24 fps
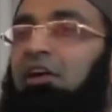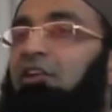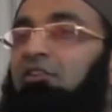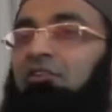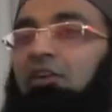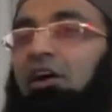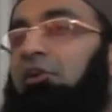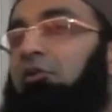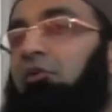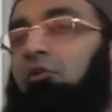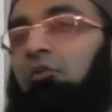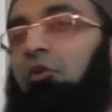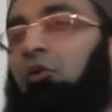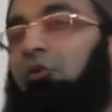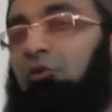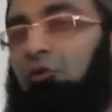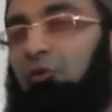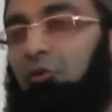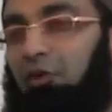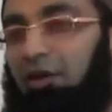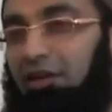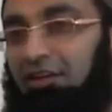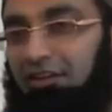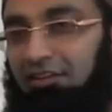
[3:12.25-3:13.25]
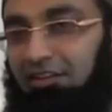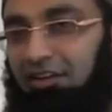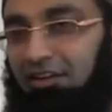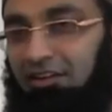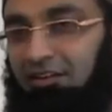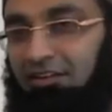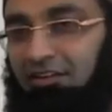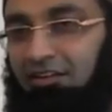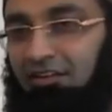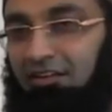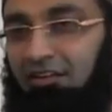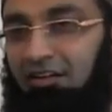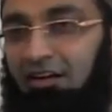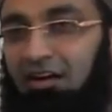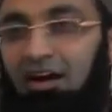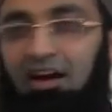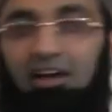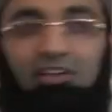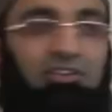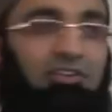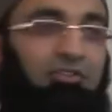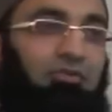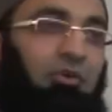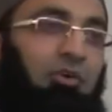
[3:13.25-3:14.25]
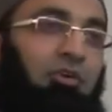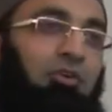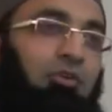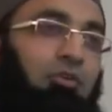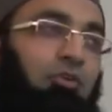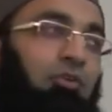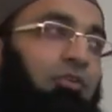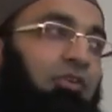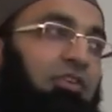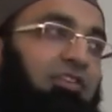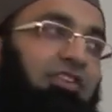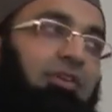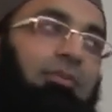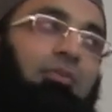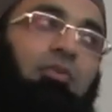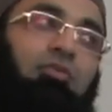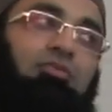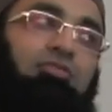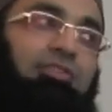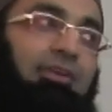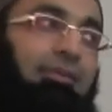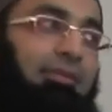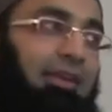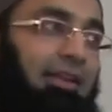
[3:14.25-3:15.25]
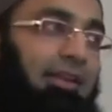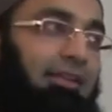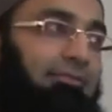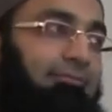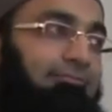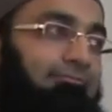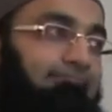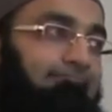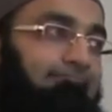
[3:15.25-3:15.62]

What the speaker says: So I don't want to do anything. I just want to do Fasabrun Jameel.